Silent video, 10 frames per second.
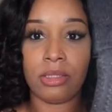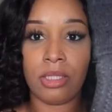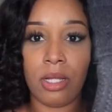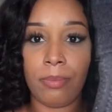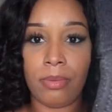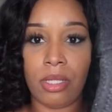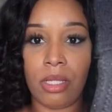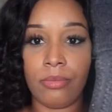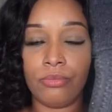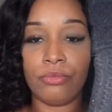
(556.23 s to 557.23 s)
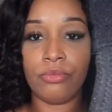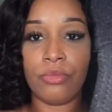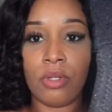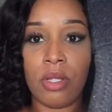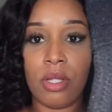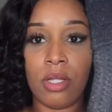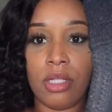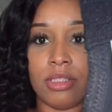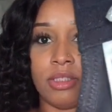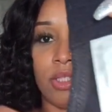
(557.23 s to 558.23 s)
company,
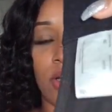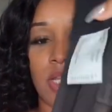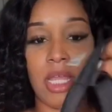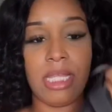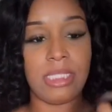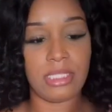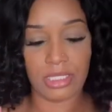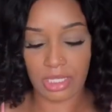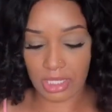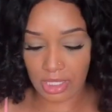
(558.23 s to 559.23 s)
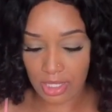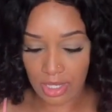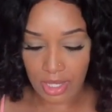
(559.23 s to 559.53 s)
it's 38C,